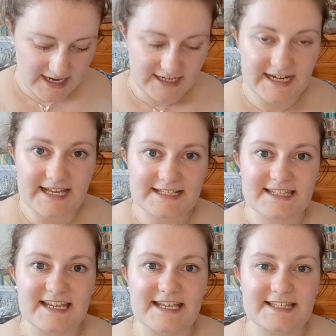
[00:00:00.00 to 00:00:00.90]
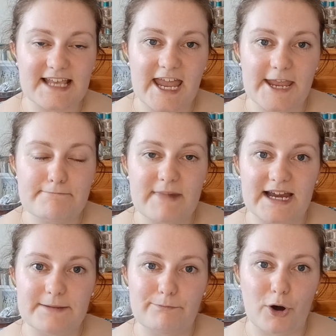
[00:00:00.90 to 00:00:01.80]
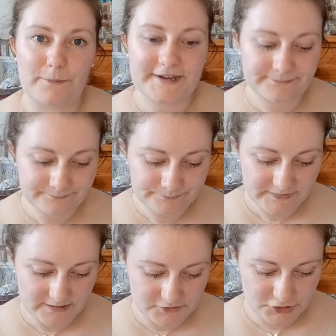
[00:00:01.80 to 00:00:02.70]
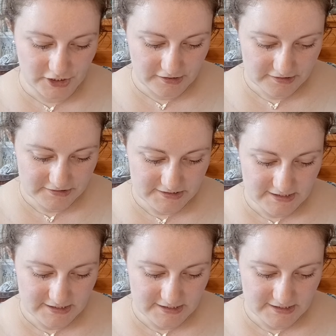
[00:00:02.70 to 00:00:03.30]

Next is a My Bobbin chart.